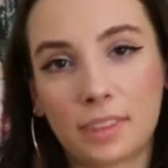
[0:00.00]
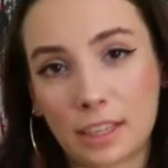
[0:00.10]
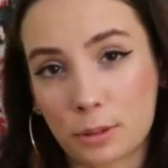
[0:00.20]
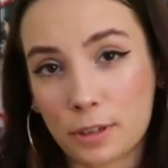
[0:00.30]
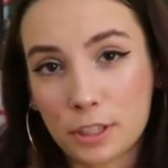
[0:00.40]

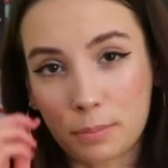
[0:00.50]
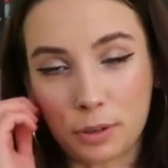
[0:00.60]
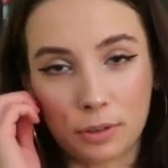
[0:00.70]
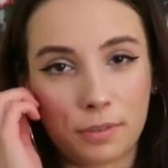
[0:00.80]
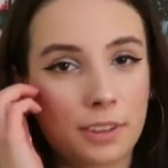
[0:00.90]
This one is
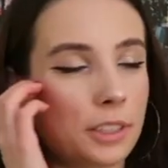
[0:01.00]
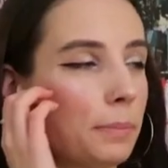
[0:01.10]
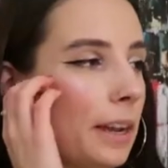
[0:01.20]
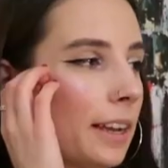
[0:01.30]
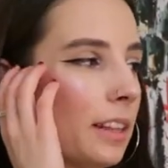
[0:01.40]
beautiful. It's
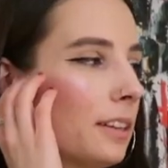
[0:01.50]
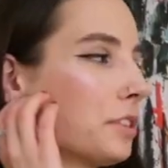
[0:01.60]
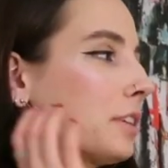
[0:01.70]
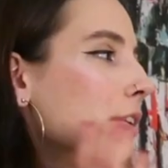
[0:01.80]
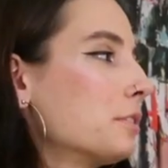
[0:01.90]
Panic at the
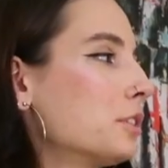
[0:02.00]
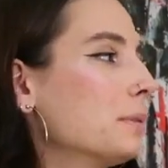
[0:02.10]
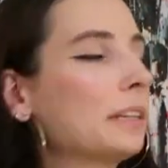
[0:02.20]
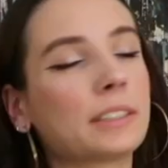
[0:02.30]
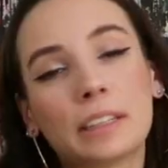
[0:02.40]
Disco, Too
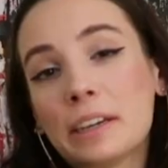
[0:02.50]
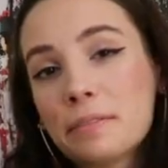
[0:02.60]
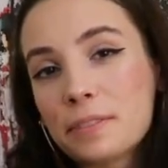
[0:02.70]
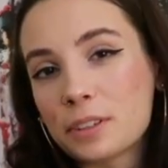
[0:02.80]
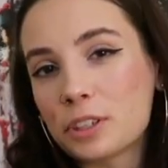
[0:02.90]
Rare to
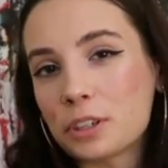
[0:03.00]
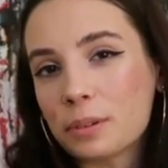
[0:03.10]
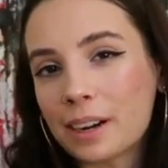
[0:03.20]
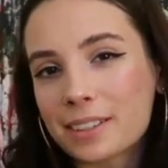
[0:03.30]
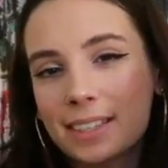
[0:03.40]
Live, Too
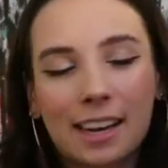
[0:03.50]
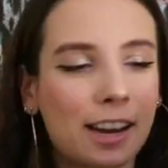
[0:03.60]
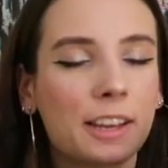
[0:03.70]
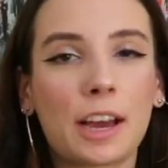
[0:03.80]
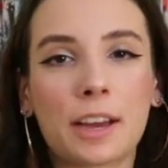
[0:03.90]
Rare to
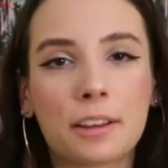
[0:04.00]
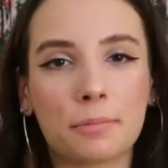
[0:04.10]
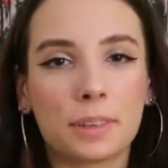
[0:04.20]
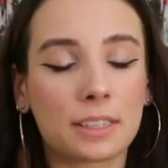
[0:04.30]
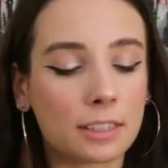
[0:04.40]

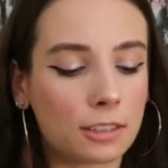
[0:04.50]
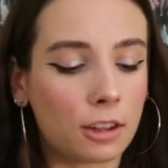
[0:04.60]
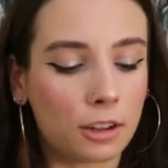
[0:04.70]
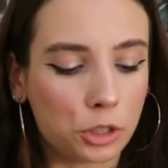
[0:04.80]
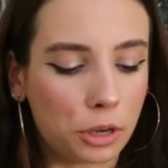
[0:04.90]
Die. This is the
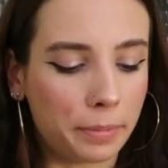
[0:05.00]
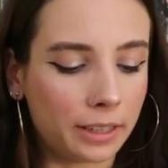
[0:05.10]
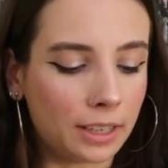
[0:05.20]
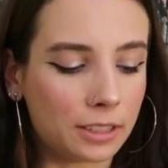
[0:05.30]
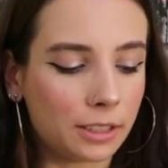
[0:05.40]
Hot
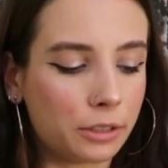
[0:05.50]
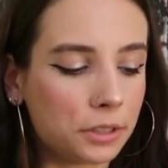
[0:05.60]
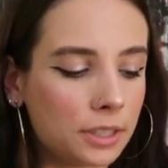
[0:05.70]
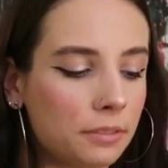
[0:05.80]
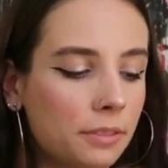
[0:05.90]
Topic
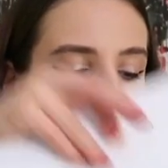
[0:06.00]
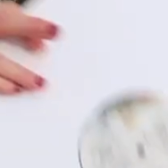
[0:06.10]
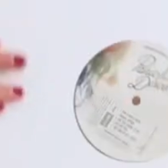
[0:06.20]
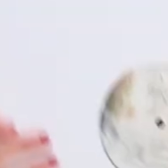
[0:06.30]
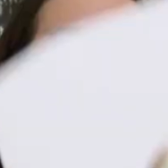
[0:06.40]
exclusive
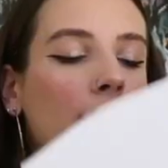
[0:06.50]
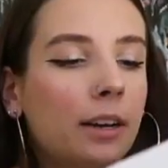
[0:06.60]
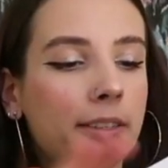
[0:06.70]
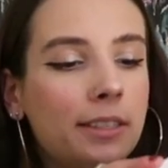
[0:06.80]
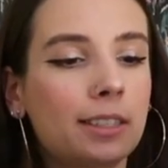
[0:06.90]

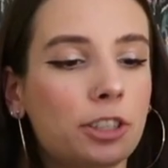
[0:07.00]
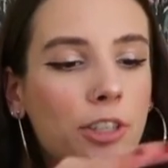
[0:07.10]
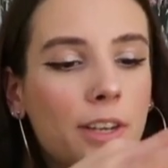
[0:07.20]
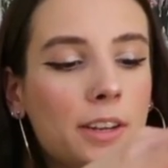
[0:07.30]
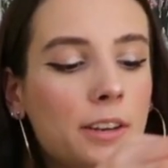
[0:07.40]

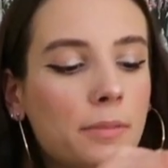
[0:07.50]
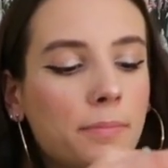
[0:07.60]
edition.